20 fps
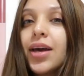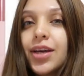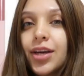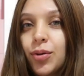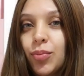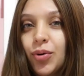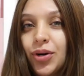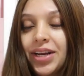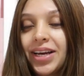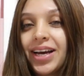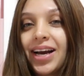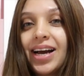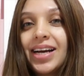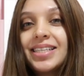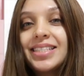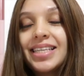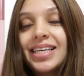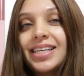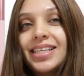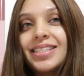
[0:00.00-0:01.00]
Good morning
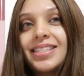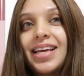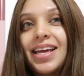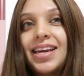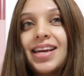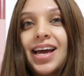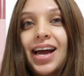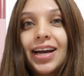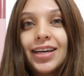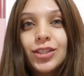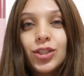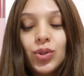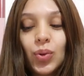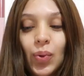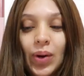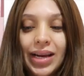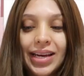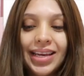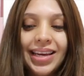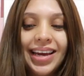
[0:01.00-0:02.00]
guys, it is
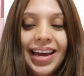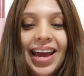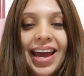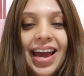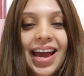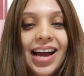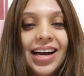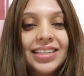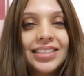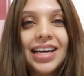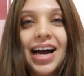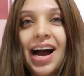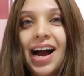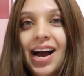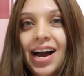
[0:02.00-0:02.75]
9.20 and